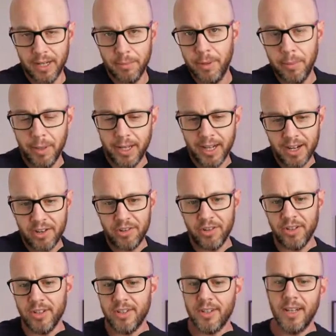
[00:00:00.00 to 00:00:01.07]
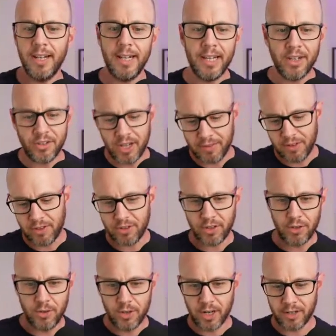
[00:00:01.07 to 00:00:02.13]
publications. So you have these
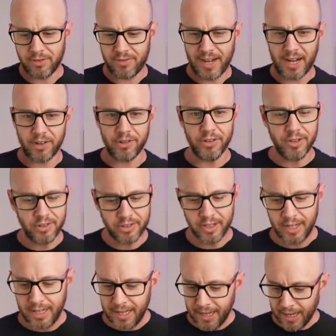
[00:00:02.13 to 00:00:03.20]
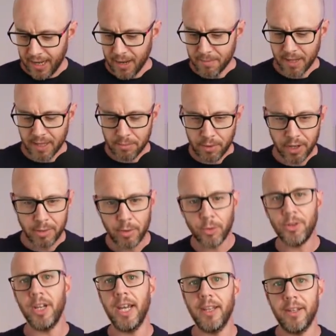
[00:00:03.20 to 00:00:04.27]
two kind of factions, and they bring them all
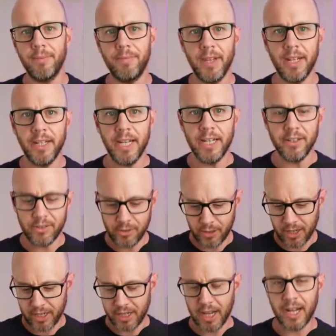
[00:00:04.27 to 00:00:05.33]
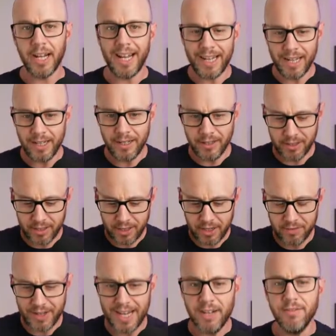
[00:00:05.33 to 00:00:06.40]
together into like a kind
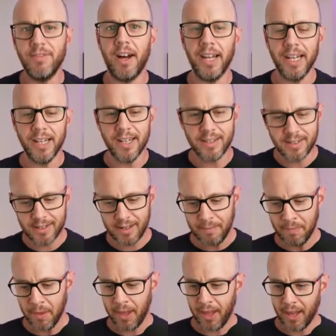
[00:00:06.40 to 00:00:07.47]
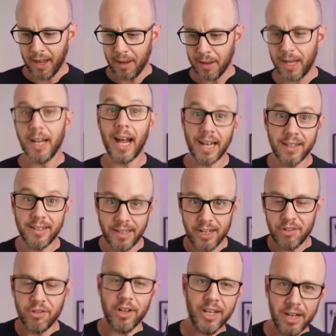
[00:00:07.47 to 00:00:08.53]
of invite list, and
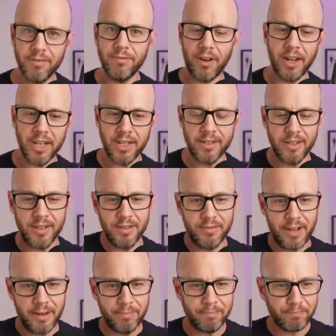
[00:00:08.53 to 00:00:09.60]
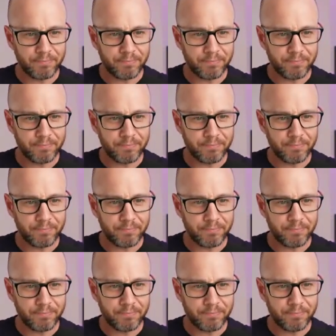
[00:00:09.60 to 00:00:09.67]
literally invite you to the event.